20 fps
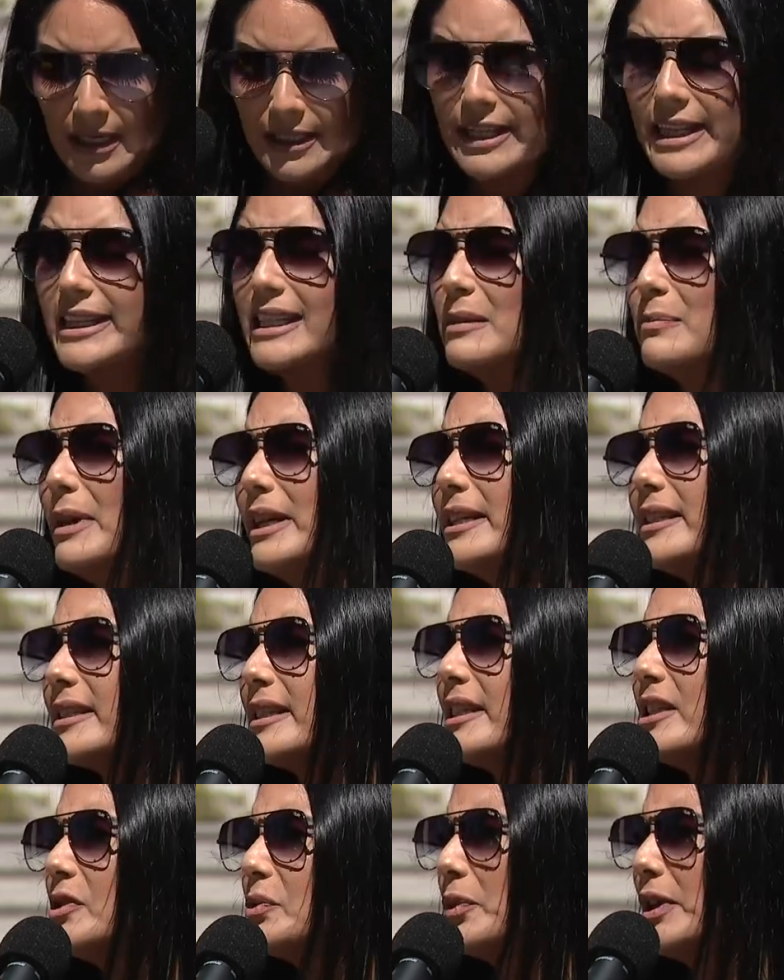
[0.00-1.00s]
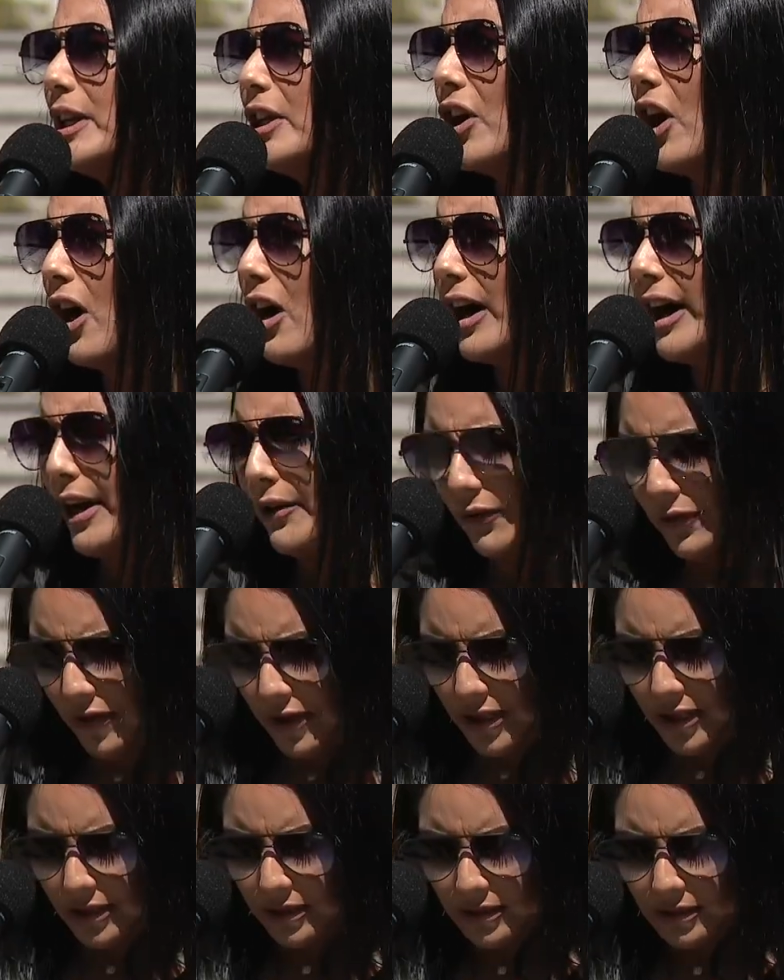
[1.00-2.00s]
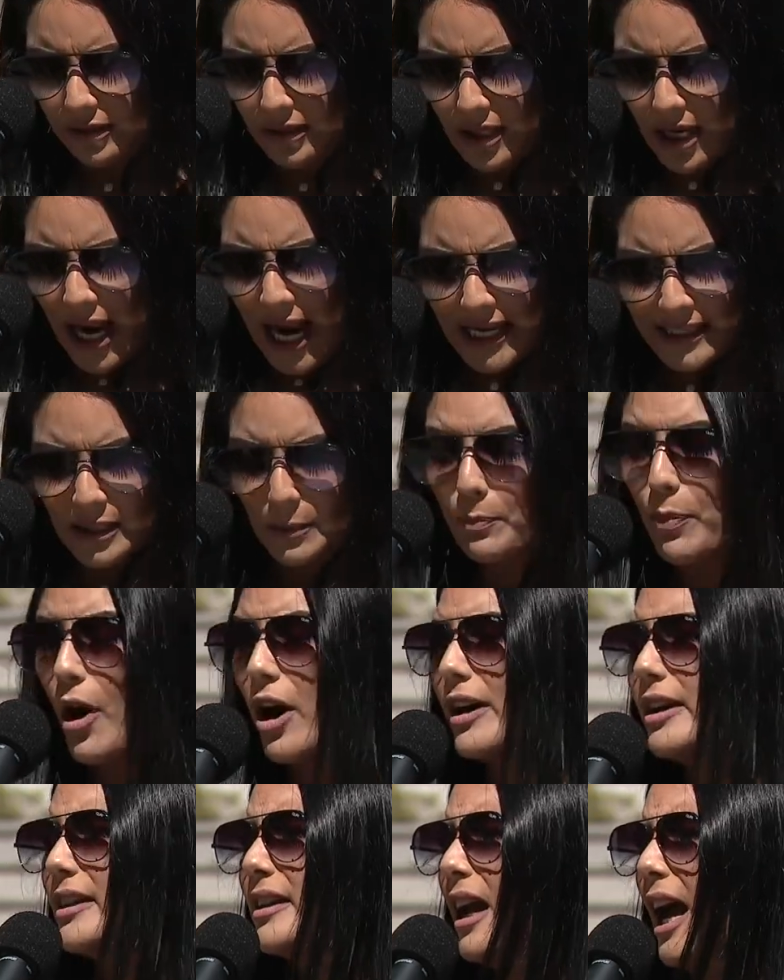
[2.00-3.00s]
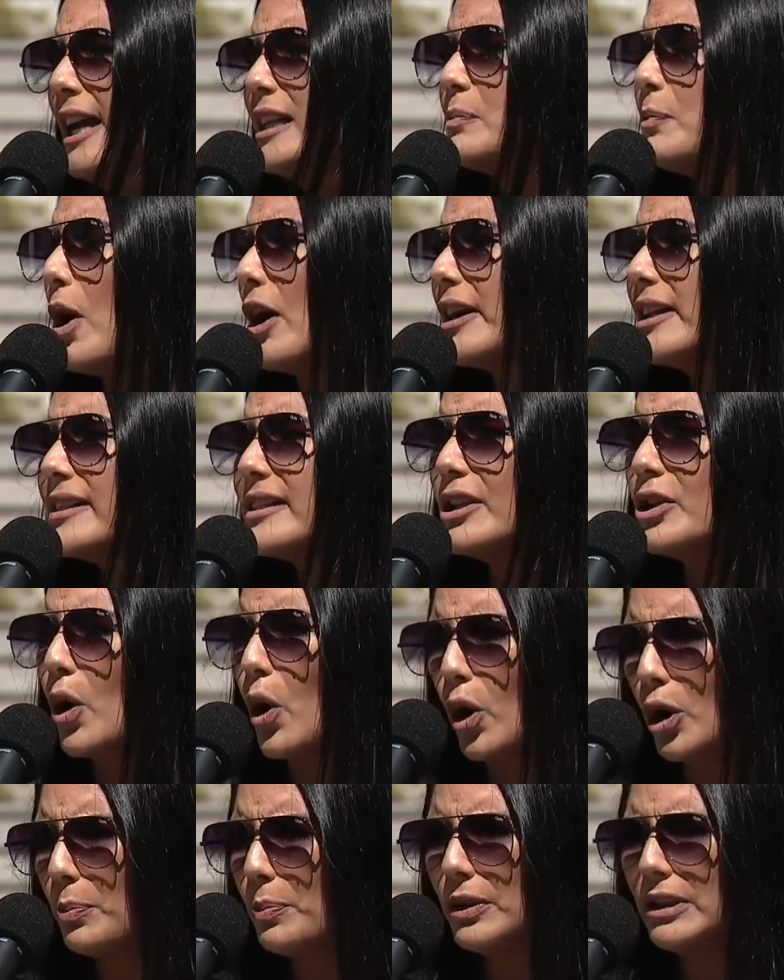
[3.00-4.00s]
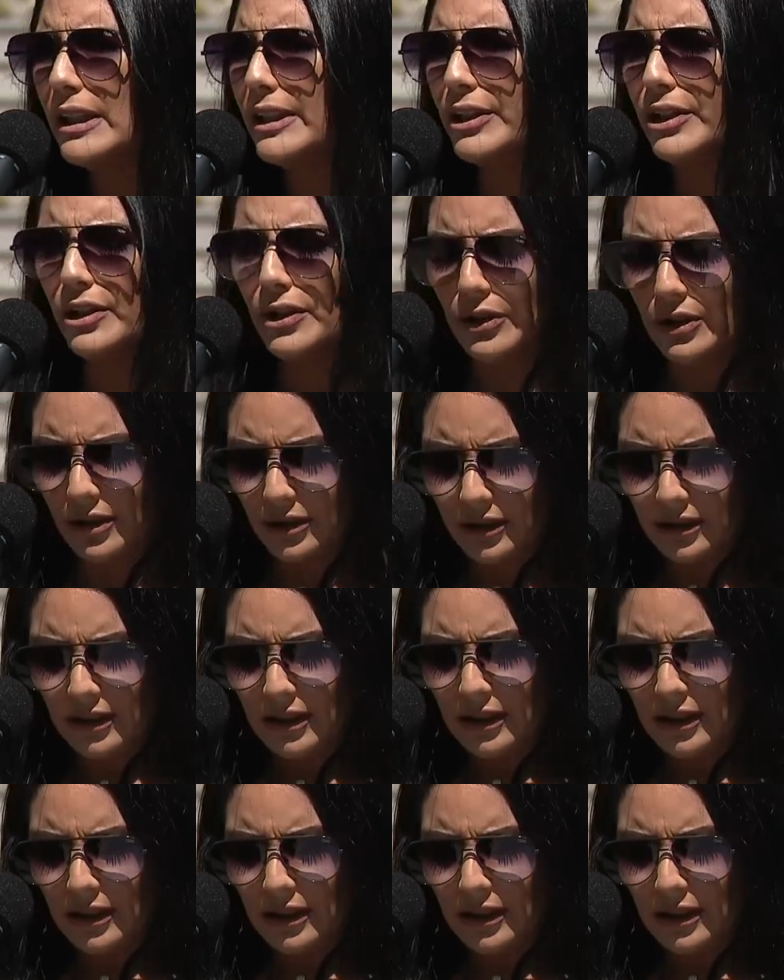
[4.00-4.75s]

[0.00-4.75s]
dismiss this recall effort as, a part as partisan or political.